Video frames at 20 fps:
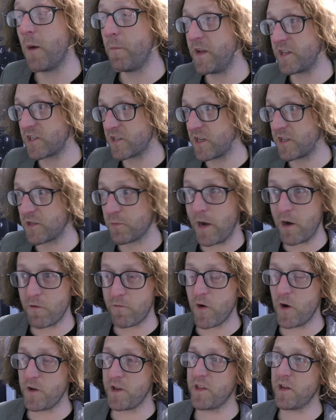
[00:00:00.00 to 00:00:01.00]
It's about
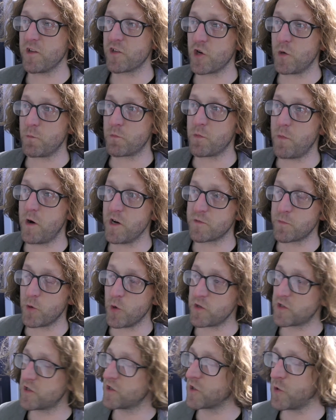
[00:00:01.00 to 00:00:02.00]
finding those compromise
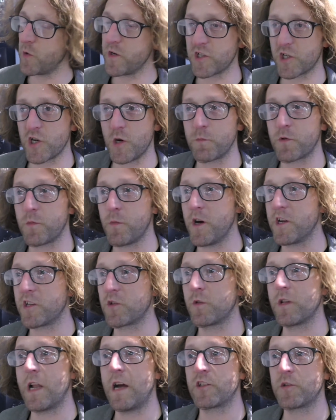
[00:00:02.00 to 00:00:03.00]
points. There's always a
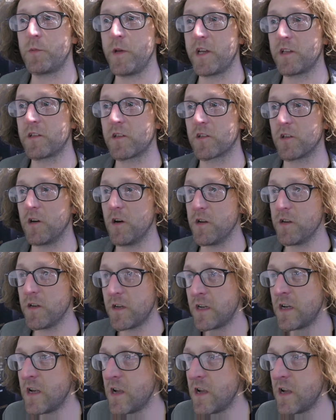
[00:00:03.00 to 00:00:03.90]
compromise with loudspeaker design.